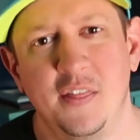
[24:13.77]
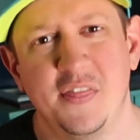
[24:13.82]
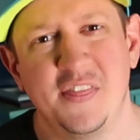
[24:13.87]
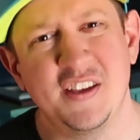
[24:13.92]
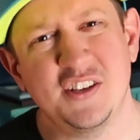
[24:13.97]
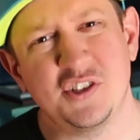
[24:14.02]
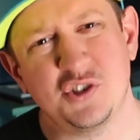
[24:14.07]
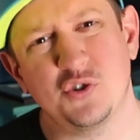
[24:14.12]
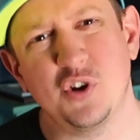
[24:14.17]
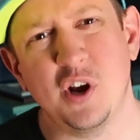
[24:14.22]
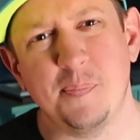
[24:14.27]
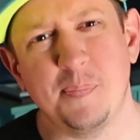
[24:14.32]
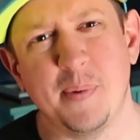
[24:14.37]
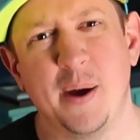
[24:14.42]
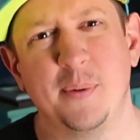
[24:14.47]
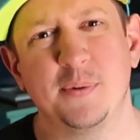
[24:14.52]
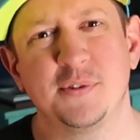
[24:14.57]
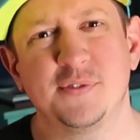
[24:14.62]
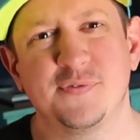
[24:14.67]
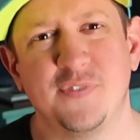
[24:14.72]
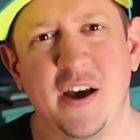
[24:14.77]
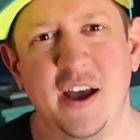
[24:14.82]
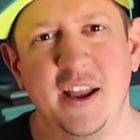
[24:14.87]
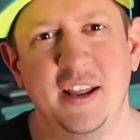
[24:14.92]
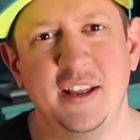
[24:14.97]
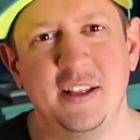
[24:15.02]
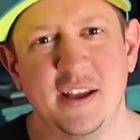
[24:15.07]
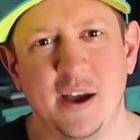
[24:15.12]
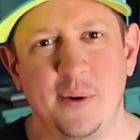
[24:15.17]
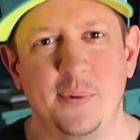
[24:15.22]
This trip I was
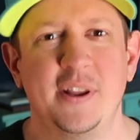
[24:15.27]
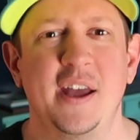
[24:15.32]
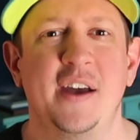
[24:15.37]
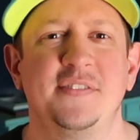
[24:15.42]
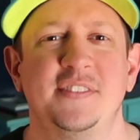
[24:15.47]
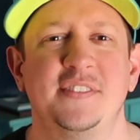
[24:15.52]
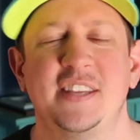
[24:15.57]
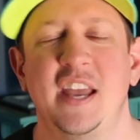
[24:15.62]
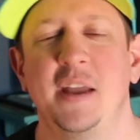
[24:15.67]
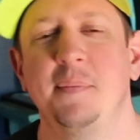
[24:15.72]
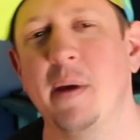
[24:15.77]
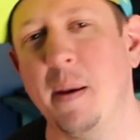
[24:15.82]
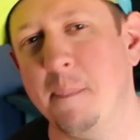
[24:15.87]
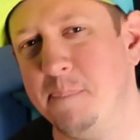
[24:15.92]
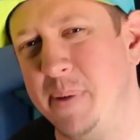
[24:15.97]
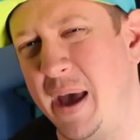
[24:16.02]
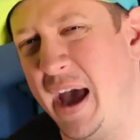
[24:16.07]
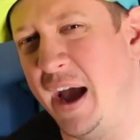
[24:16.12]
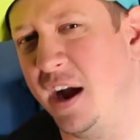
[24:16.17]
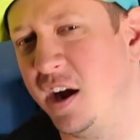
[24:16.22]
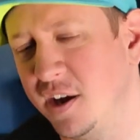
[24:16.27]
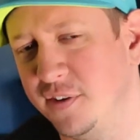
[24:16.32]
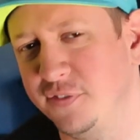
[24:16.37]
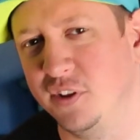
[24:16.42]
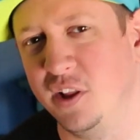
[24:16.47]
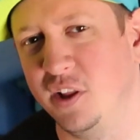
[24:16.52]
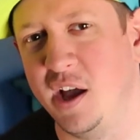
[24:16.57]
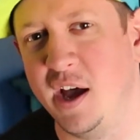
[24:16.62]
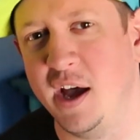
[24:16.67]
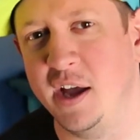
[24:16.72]
finding I would have to take my bag off a
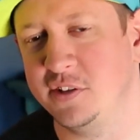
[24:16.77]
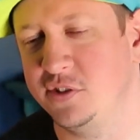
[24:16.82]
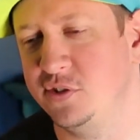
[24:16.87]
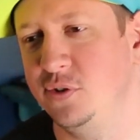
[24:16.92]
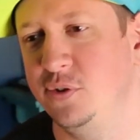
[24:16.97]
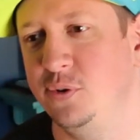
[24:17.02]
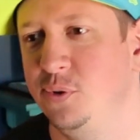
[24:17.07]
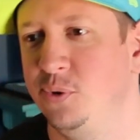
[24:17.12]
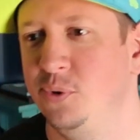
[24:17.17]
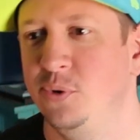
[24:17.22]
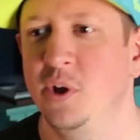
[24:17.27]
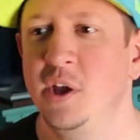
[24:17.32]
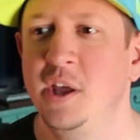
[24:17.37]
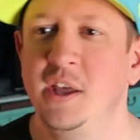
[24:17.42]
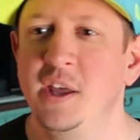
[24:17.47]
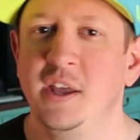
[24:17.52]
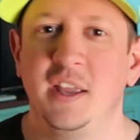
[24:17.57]
lot to